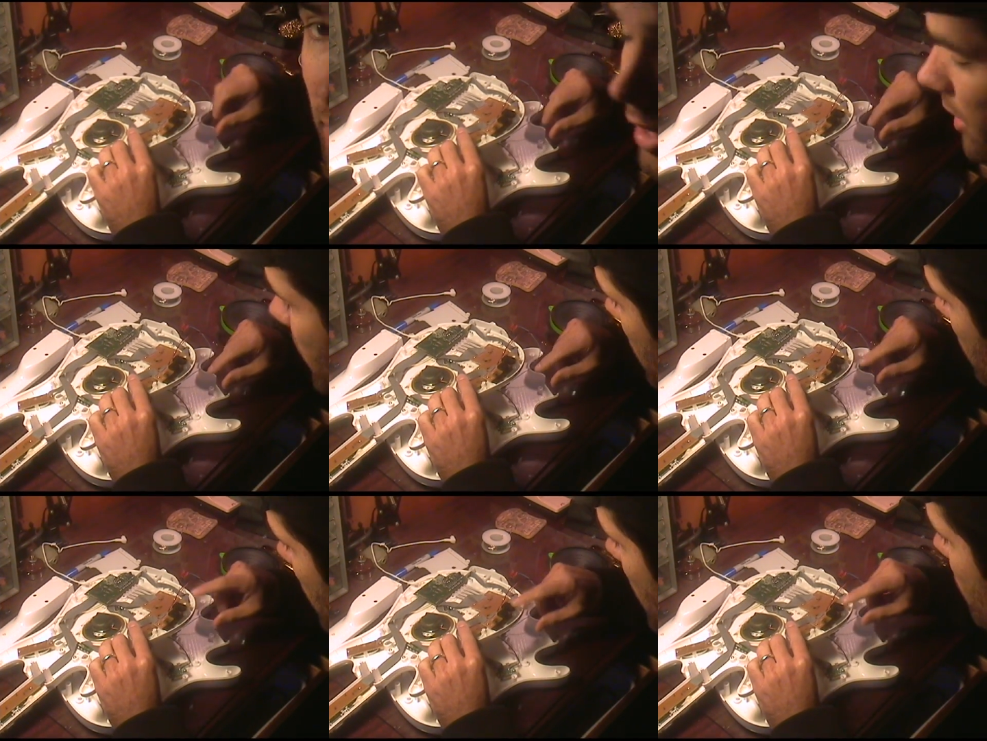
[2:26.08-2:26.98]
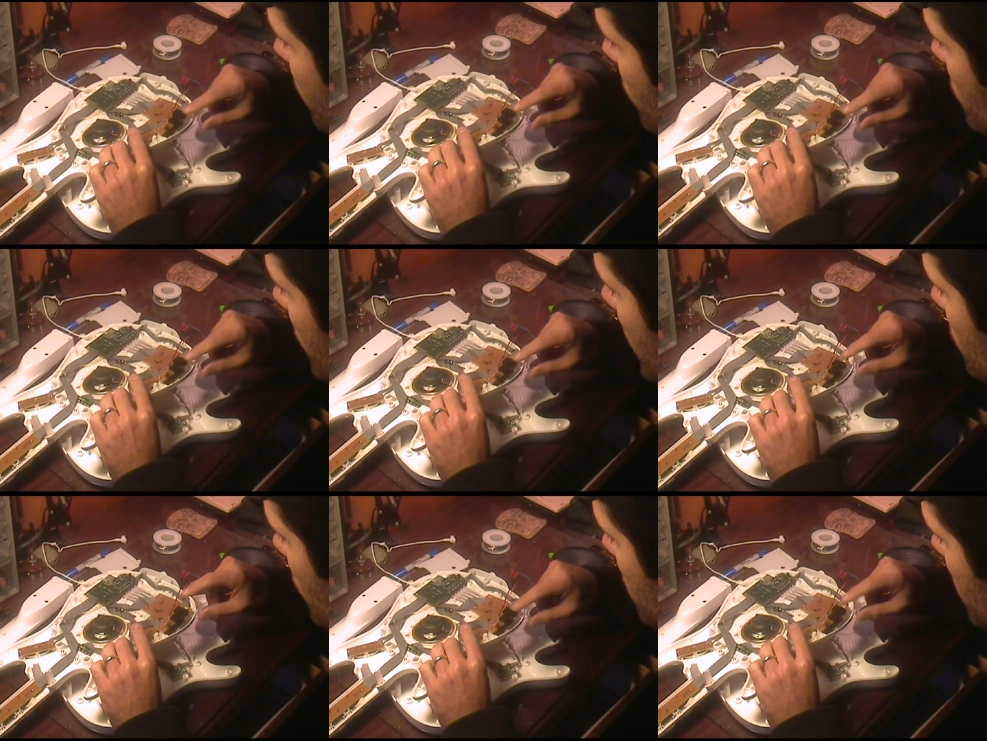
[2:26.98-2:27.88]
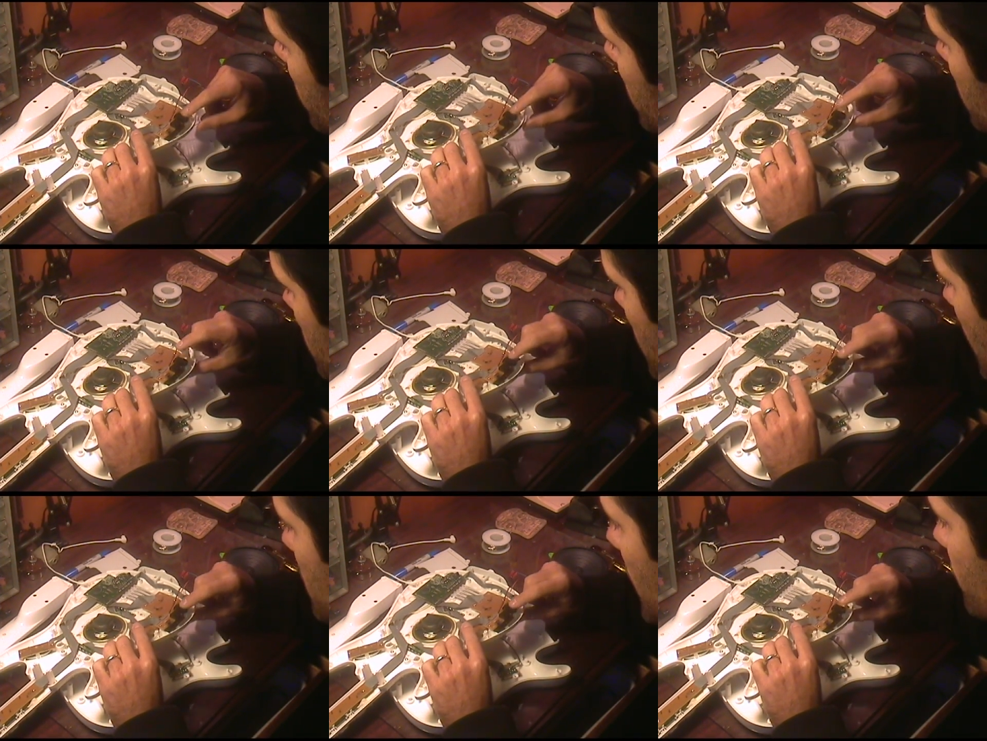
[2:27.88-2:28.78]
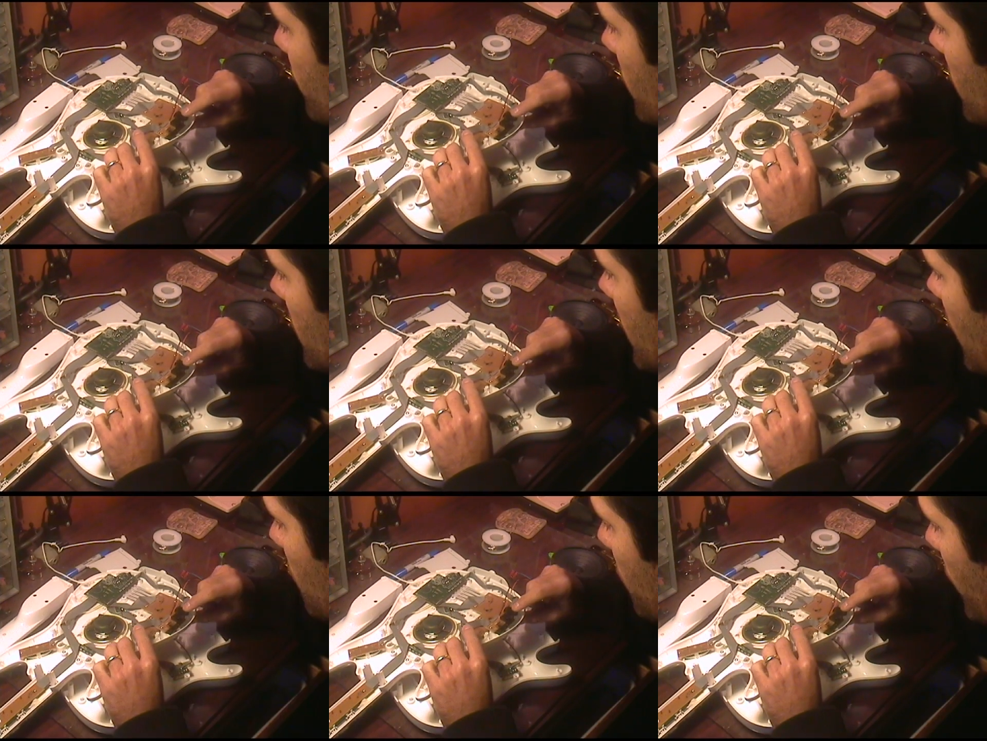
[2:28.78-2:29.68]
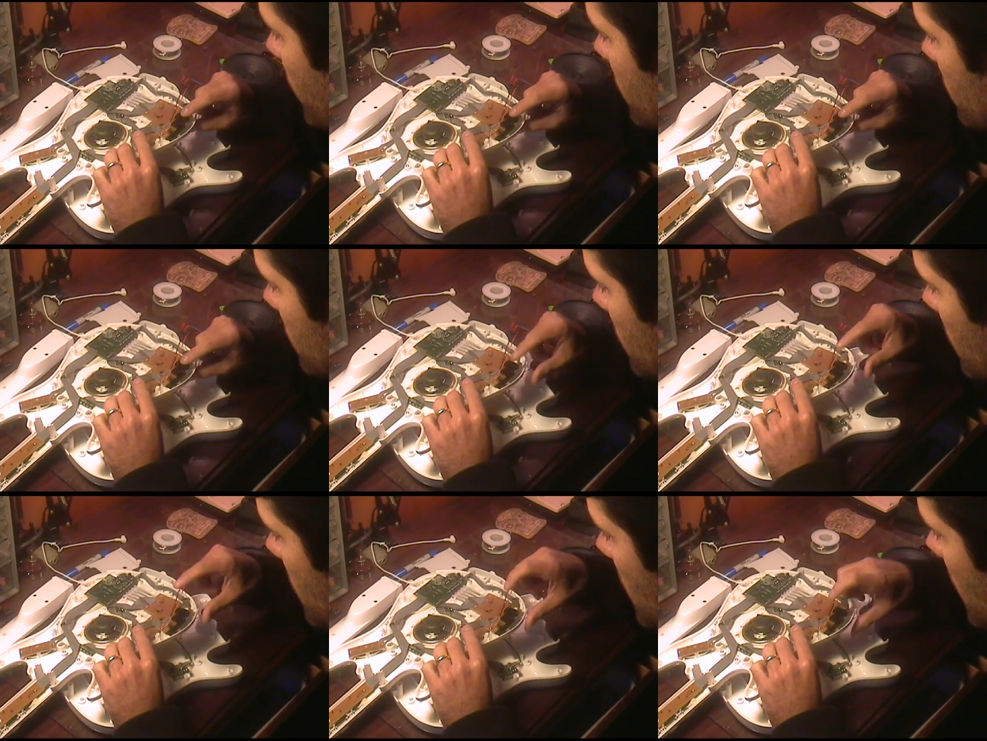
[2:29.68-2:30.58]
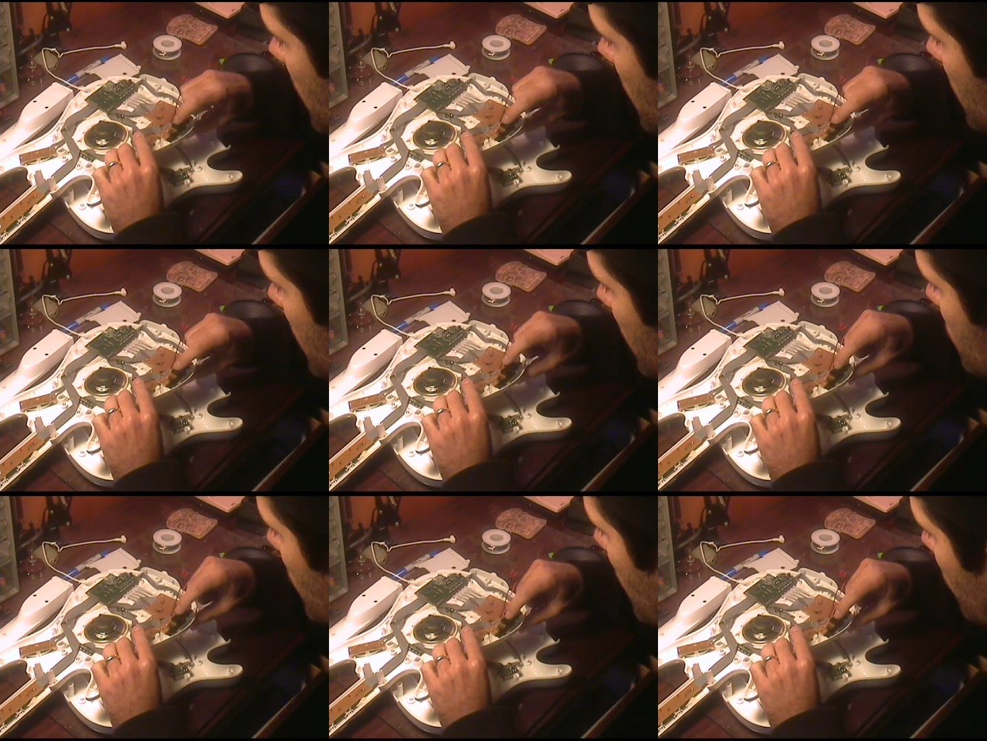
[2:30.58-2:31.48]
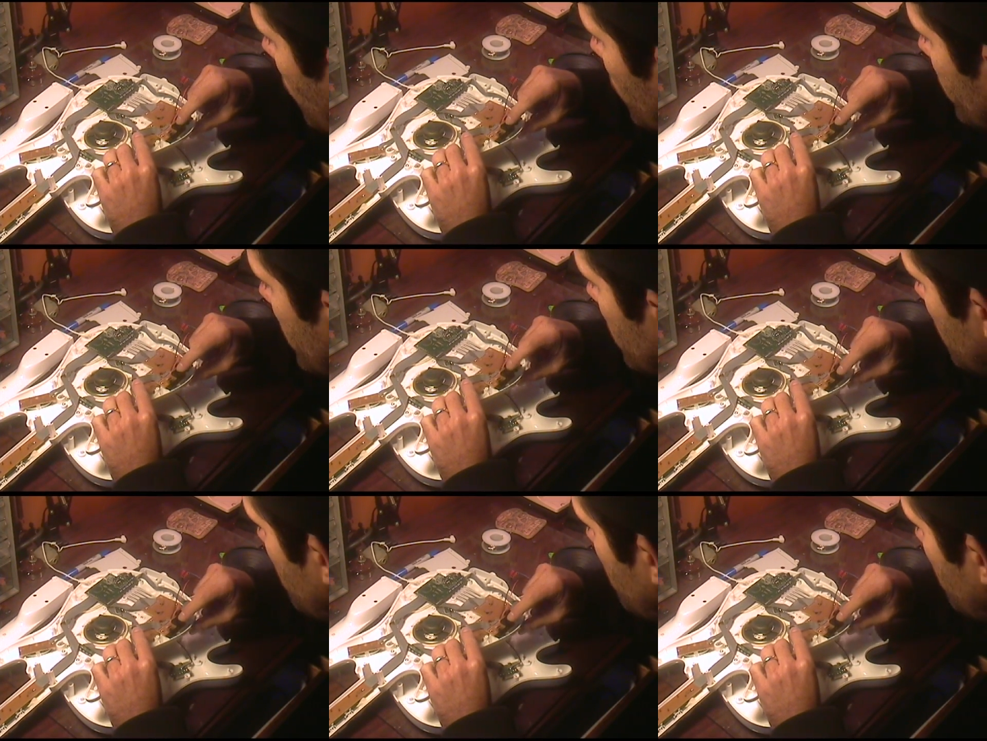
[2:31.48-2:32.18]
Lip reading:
Nobody's mouth can be seen.